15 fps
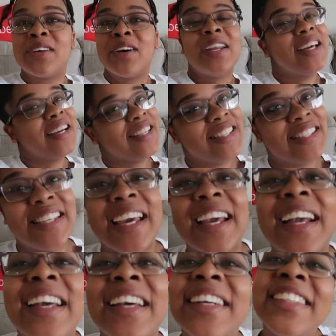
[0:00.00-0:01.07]
us on
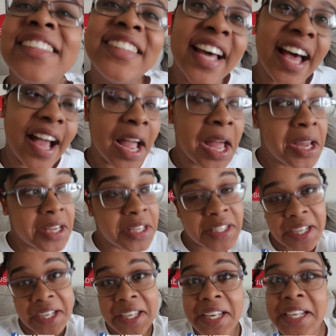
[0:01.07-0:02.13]
TikTok.
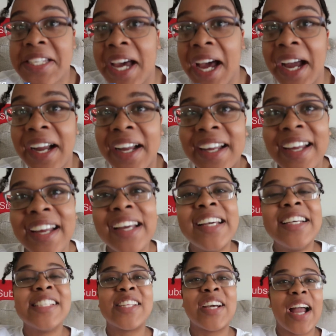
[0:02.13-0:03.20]
Ticky-tack.
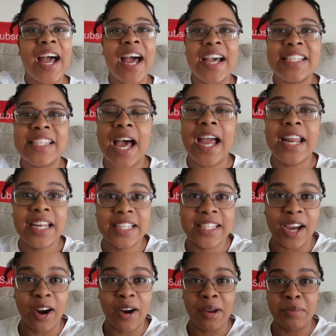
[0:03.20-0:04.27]
So guys, I need
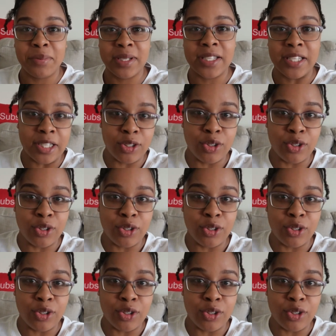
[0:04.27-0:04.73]
to hurry up with this